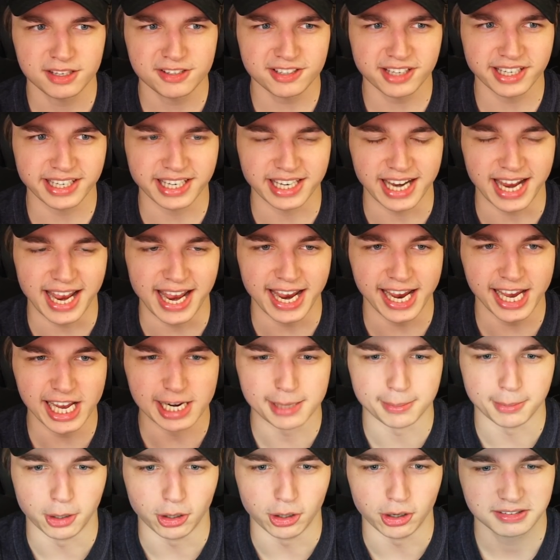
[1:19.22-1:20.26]
like an
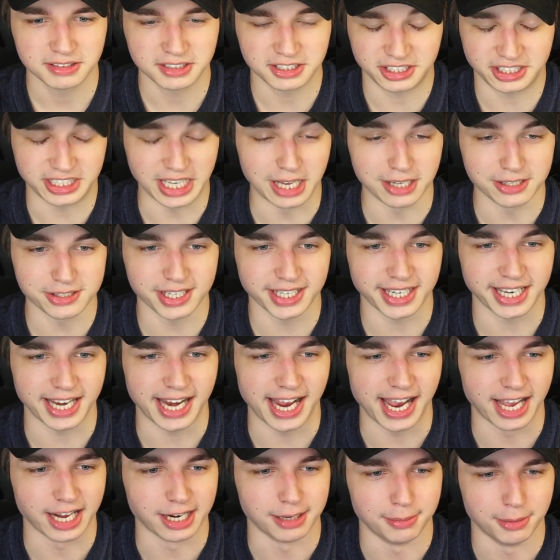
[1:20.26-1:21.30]
animal. It sounds like an
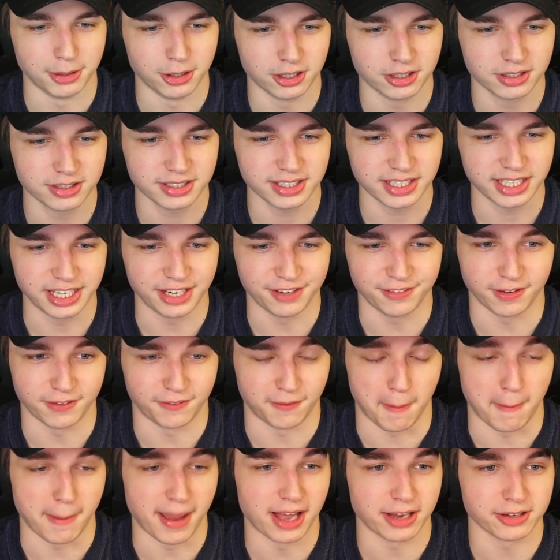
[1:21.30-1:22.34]
animal. And if
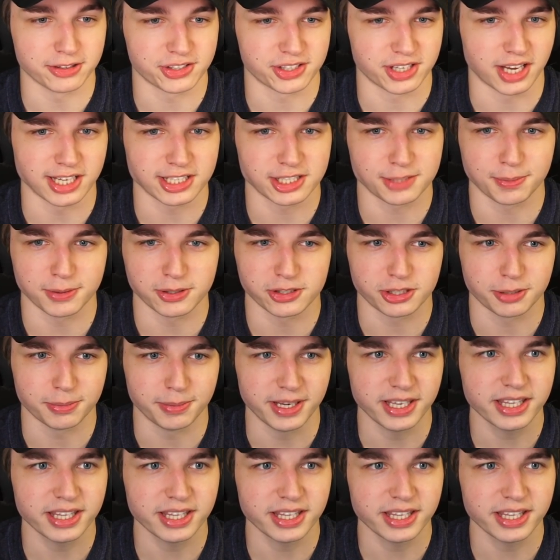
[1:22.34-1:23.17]
a mountain's not supposed to be